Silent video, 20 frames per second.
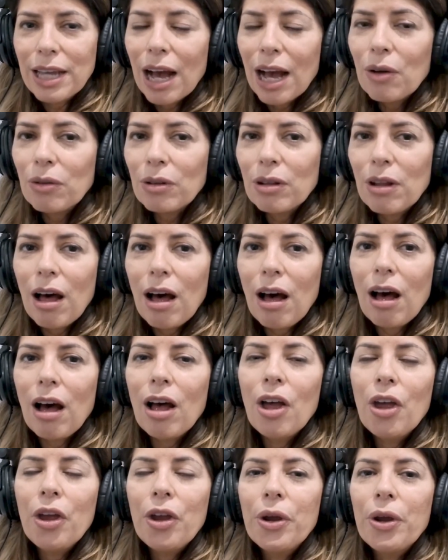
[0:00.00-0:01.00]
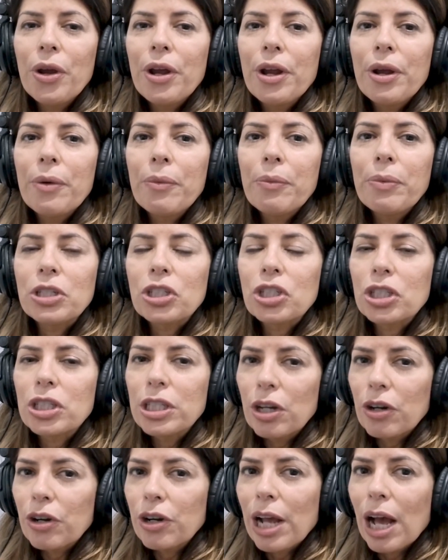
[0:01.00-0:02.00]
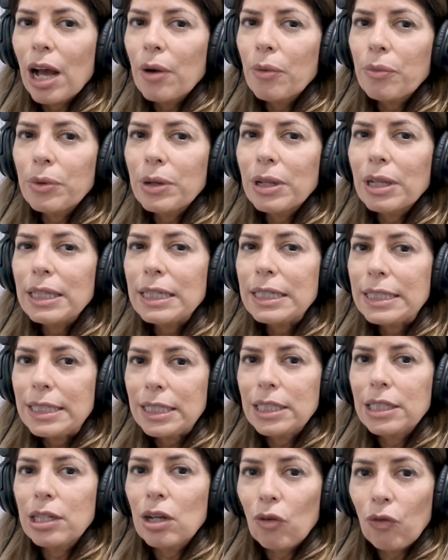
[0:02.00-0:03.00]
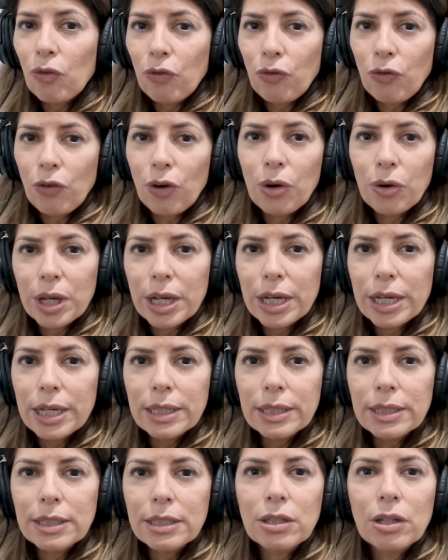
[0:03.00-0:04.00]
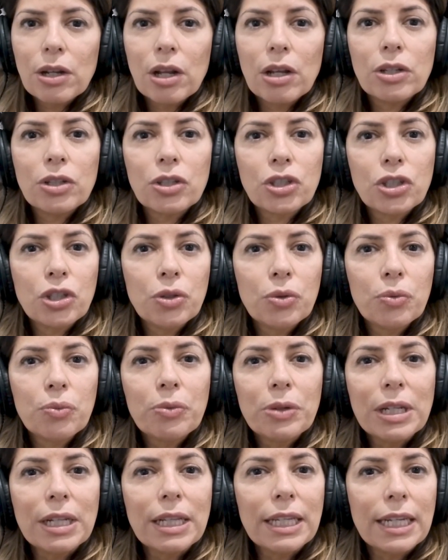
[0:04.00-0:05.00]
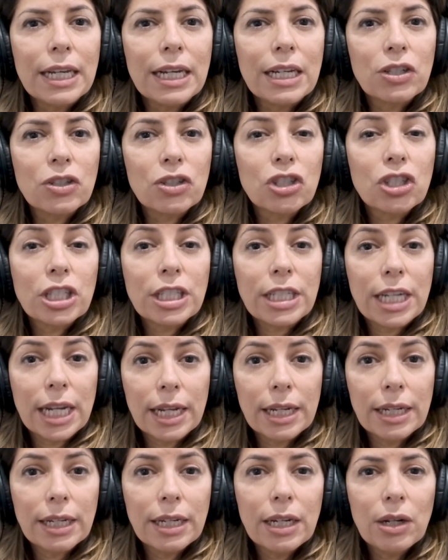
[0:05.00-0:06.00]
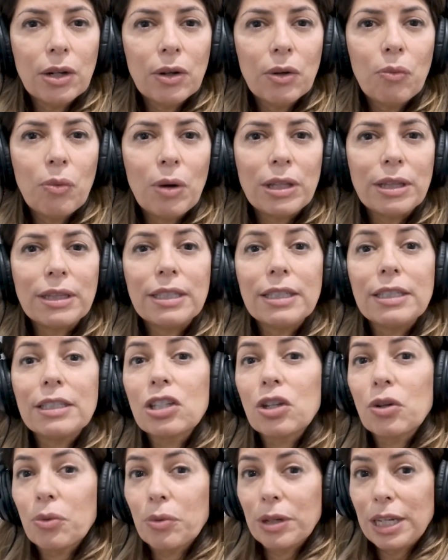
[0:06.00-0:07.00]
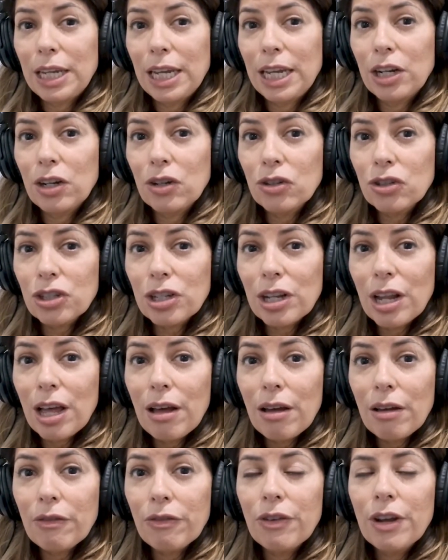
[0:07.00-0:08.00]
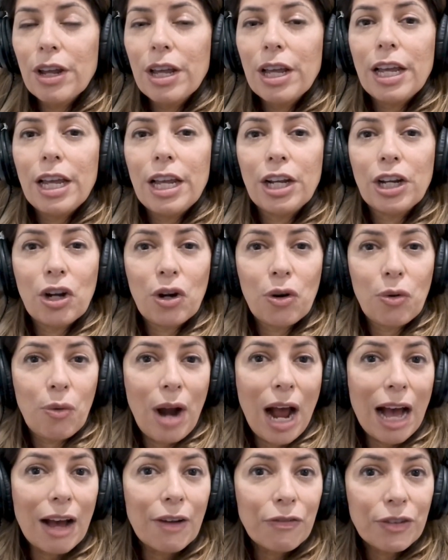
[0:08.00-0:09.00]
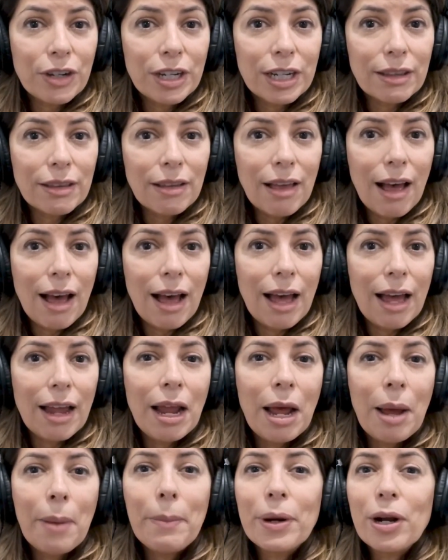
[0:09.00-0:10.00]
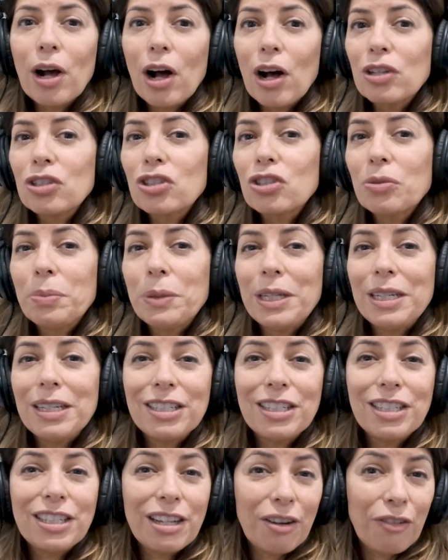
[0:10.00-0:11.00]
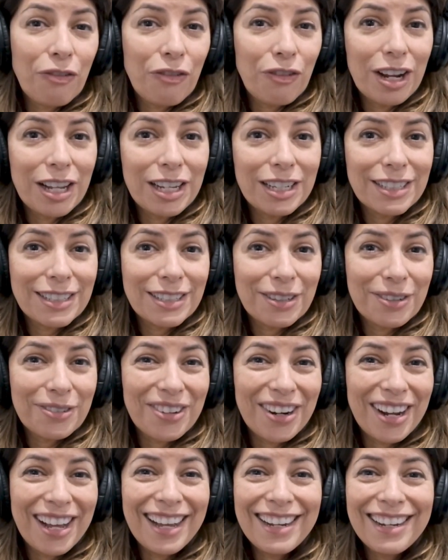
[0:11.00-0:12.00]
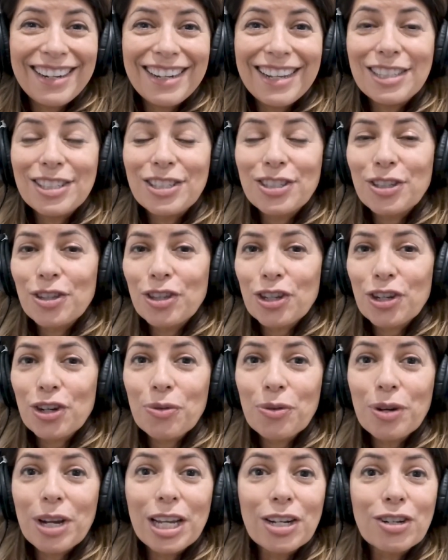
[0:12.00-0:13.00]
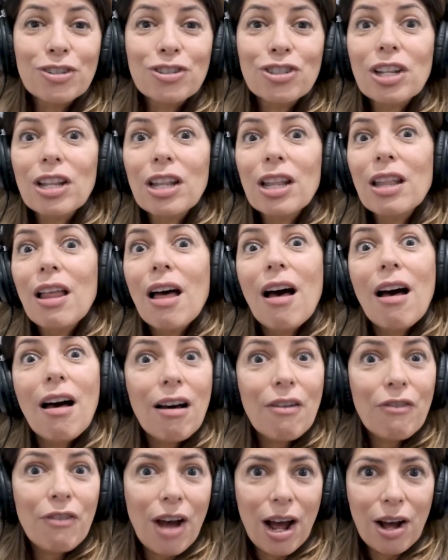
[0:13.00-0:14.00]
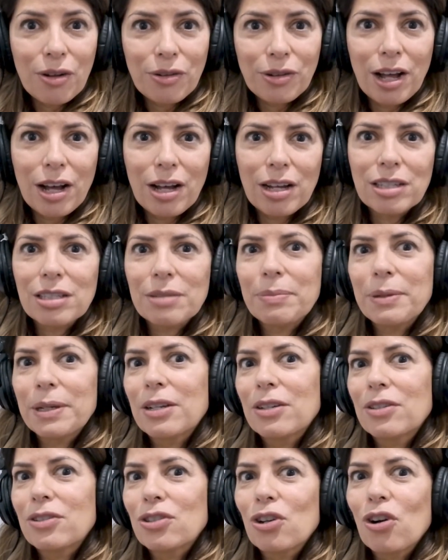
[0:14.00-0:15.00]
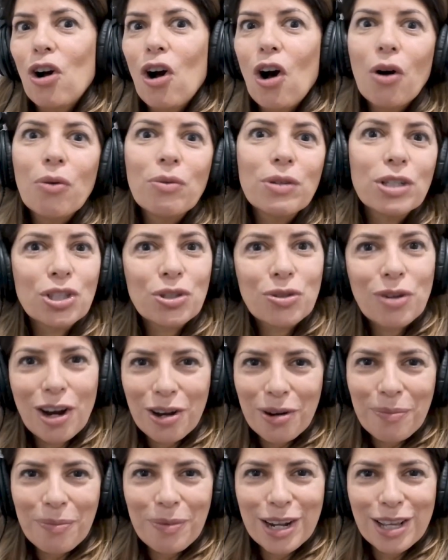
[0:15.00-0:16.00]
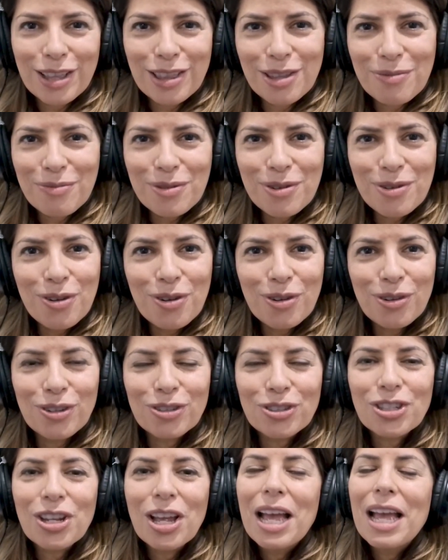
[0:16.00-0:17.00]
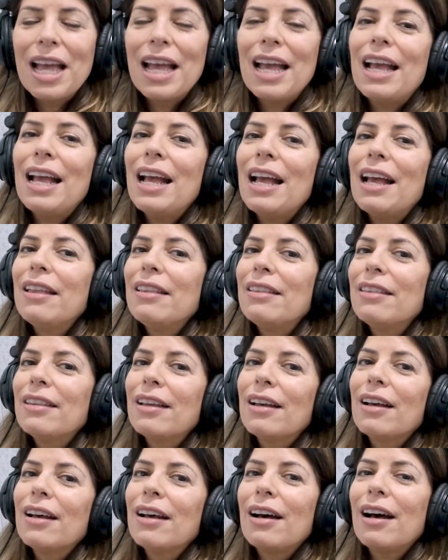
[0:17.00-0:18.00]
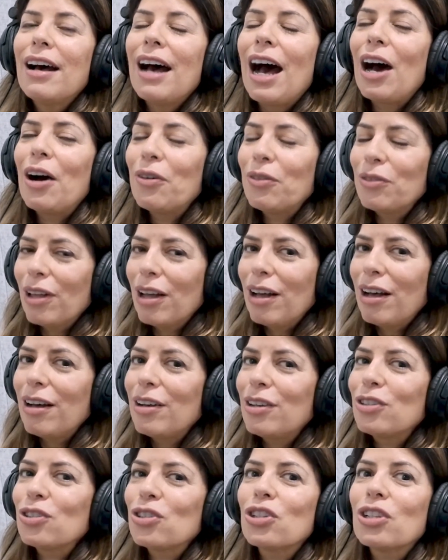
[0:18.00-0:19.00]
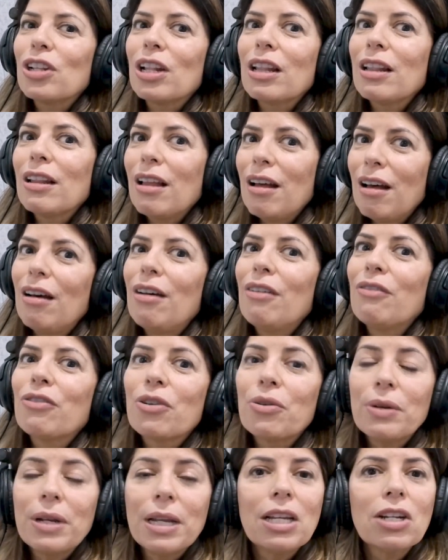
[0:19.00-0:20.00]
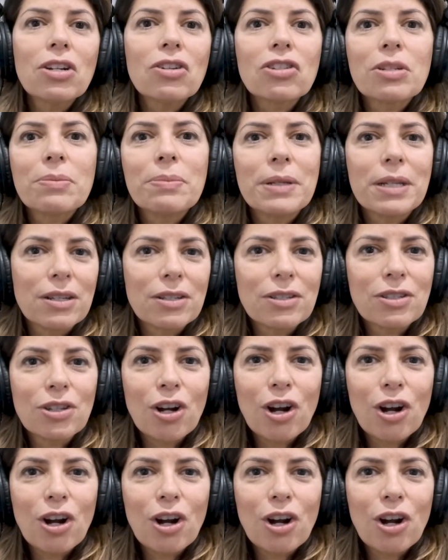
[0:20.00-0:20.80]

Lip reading: outlaw, which they're not really detail focused, to really understanding what these creators love and crafting that, but also being different, right? And so the creators love outlaws because they're always trying to break the rules. And the outlaws love creators because they're